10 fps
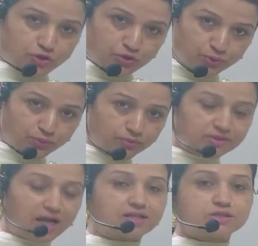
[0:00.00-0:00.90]
U,
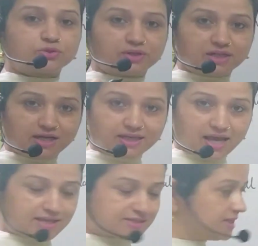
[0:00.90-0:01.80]
that is uridylic
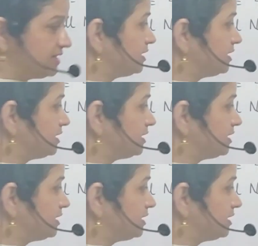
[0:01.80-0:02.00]
acid,